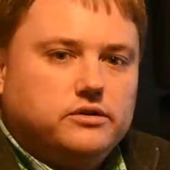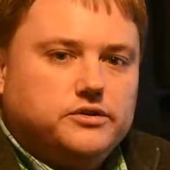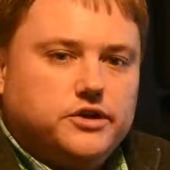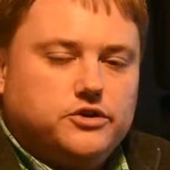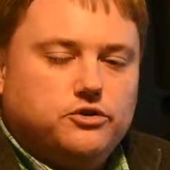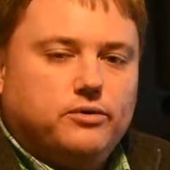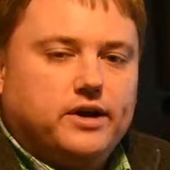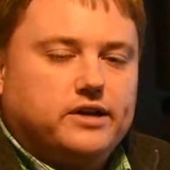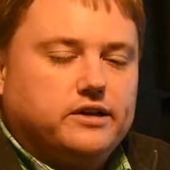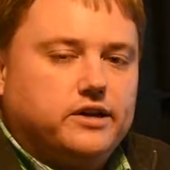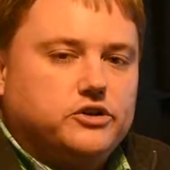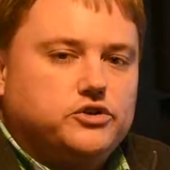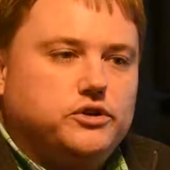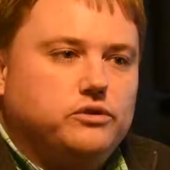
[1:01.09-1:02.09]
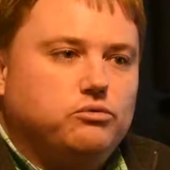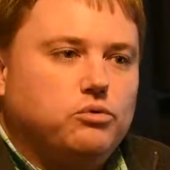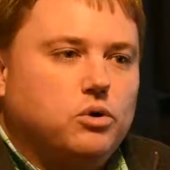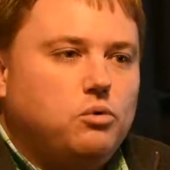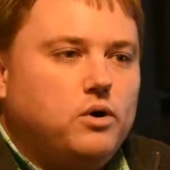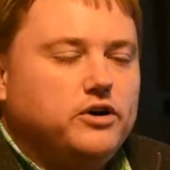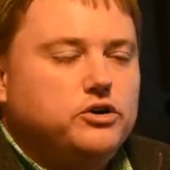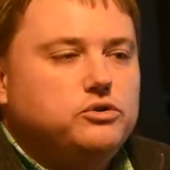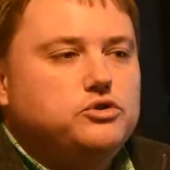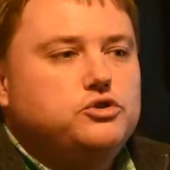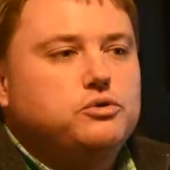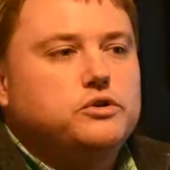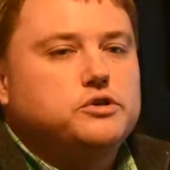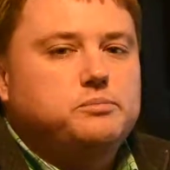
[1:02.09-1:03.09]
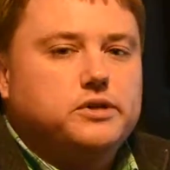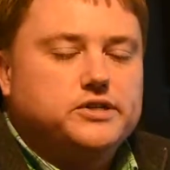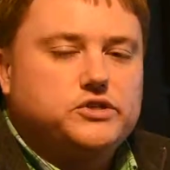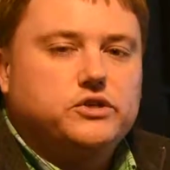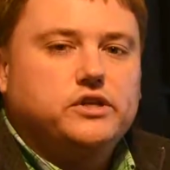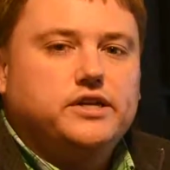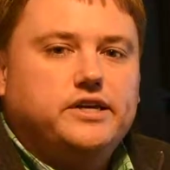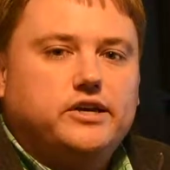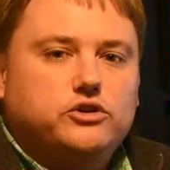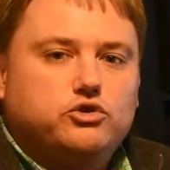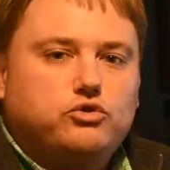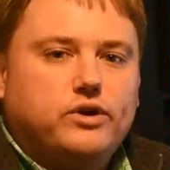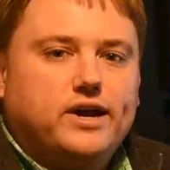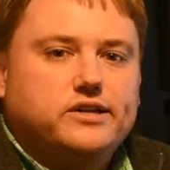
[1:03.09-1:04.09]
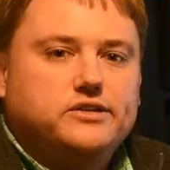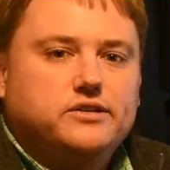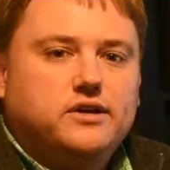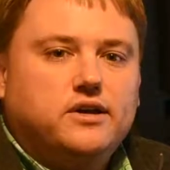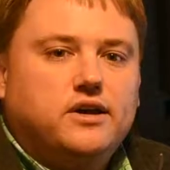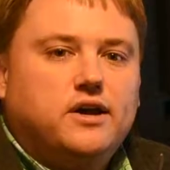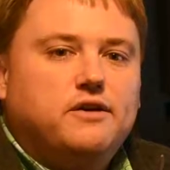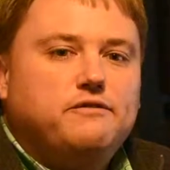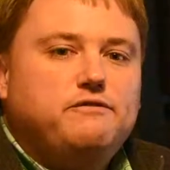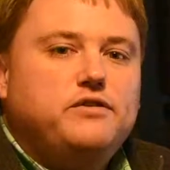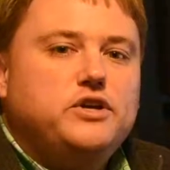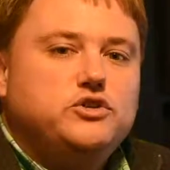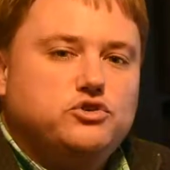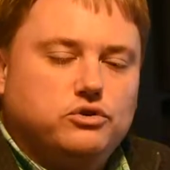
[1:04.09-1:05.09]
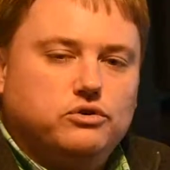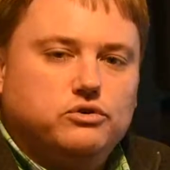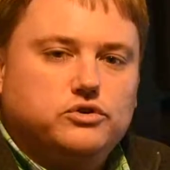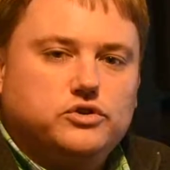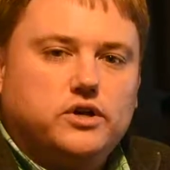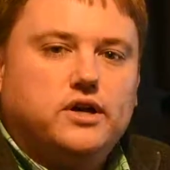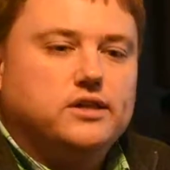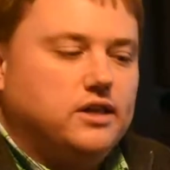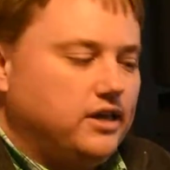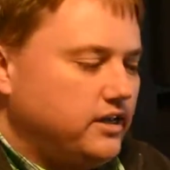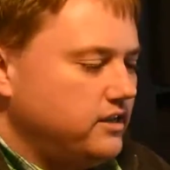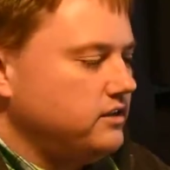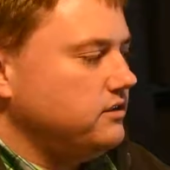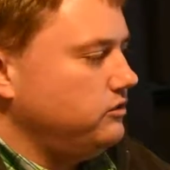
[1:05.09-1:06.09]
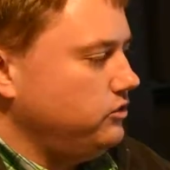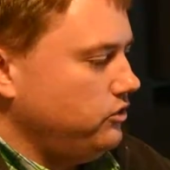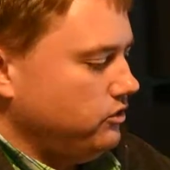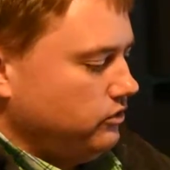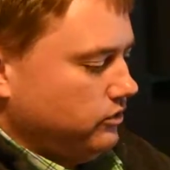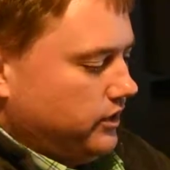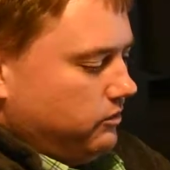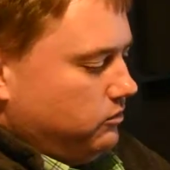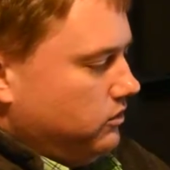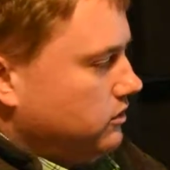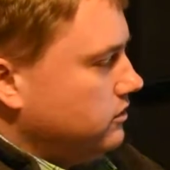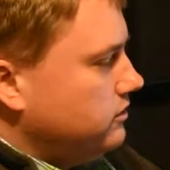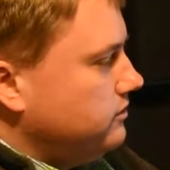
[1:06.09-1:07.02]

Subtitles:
digit recognition require you to explicitly extract features, unlike the neural network.